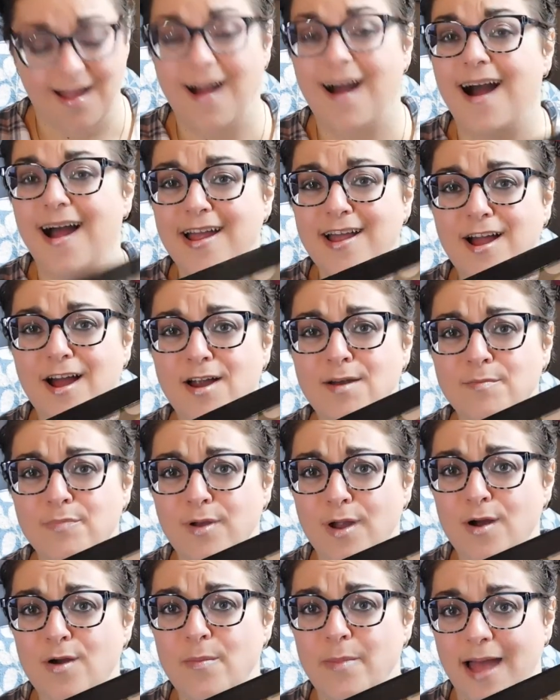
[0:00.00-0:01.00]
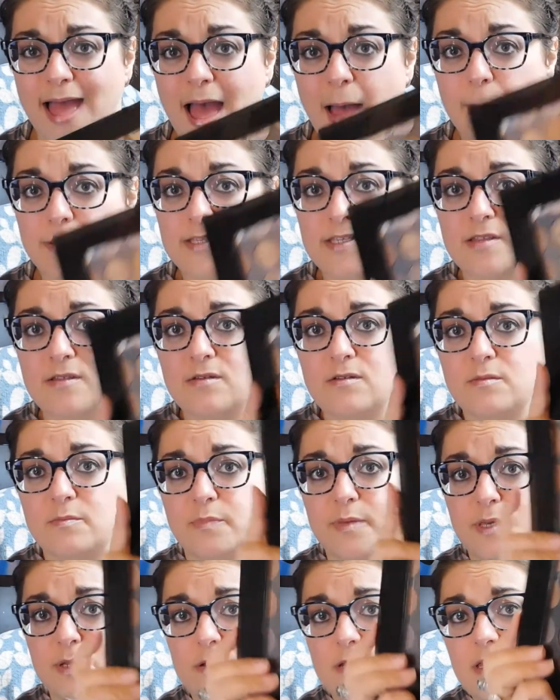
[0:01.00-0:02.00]
Icon Pro by Absolute
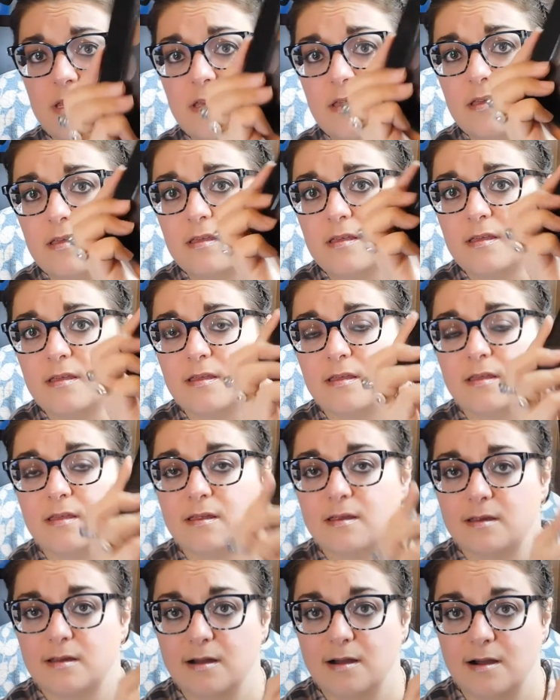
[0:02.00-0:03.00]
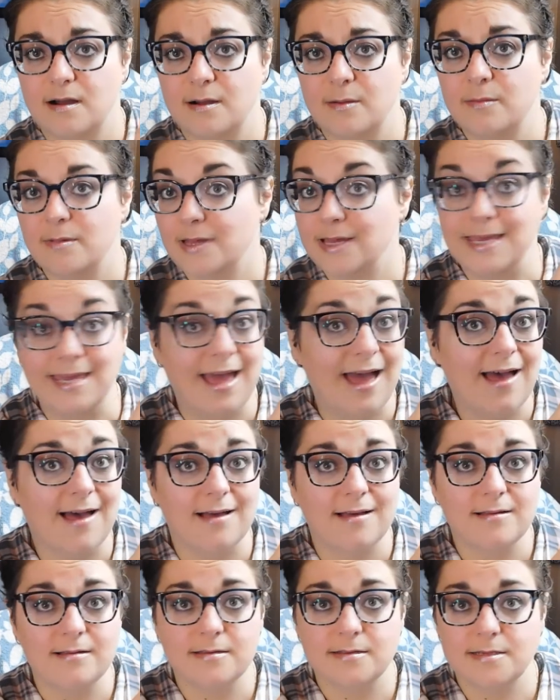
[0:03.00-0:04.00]
Beauty. Yeah,
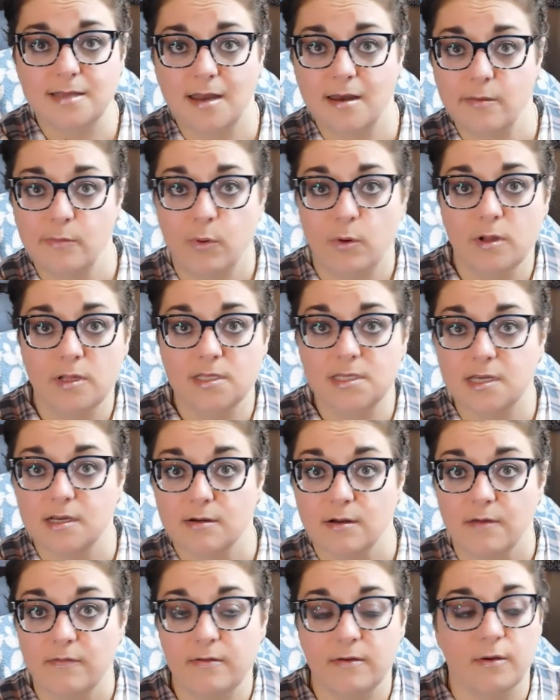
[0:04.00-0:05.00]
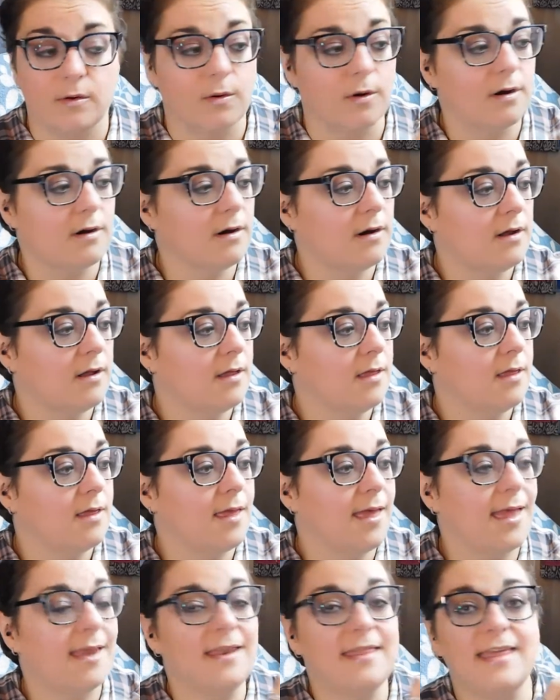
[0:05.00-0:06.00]
10 points to Gryffindor.
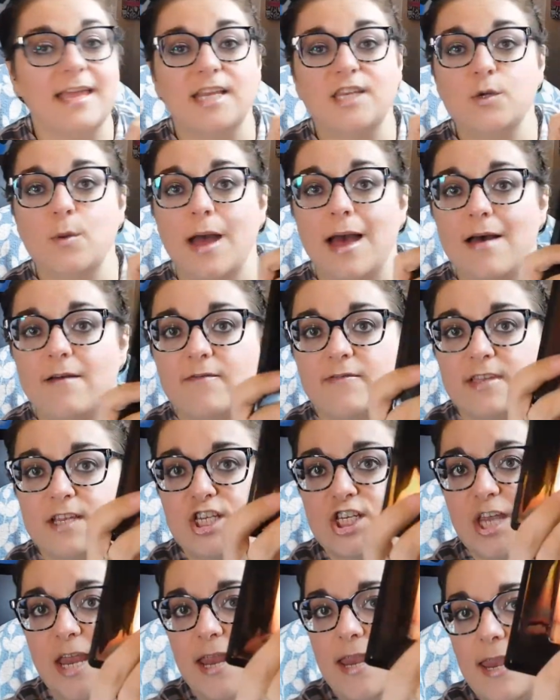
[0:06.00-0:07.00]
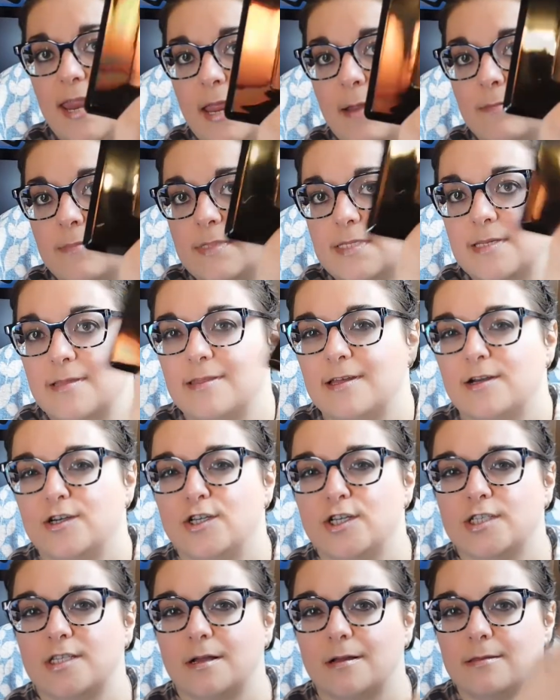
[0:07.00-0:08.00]
And they do have the shade names. They're
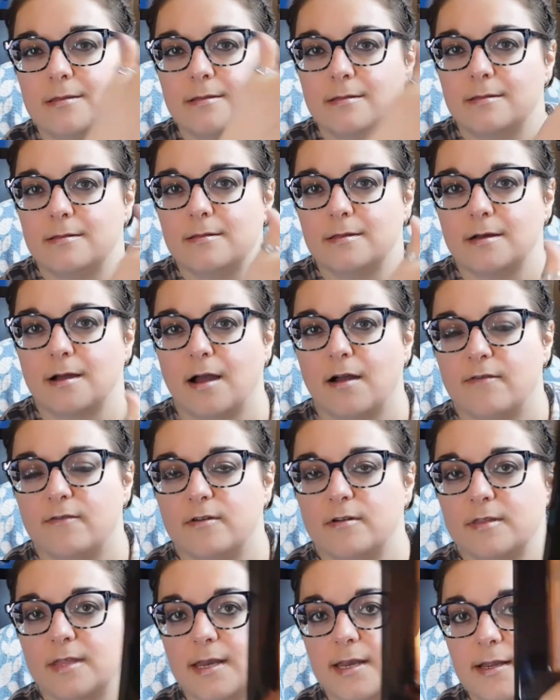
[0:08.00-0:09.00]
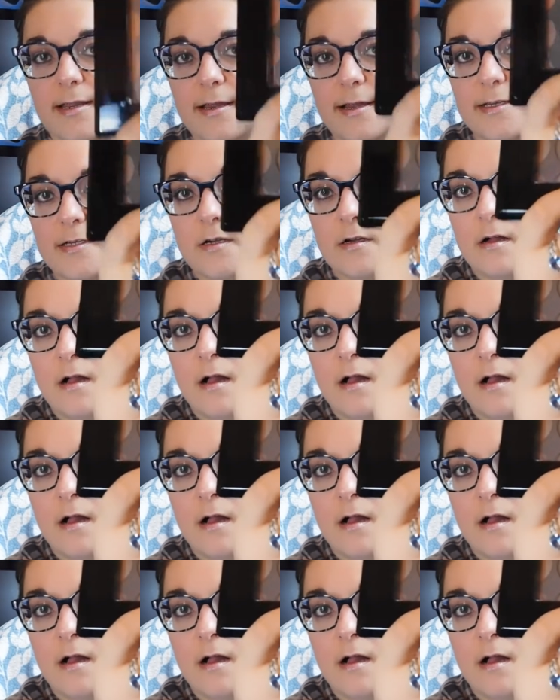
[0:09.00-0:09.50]
just on the cover that I took